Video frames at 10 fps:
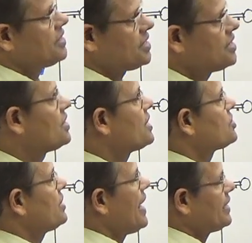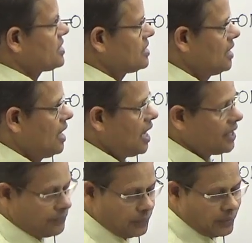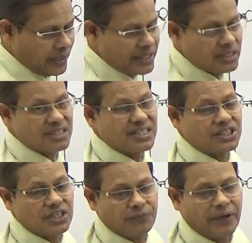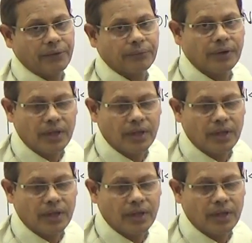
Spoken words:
the CGST Act. And if you look at section 5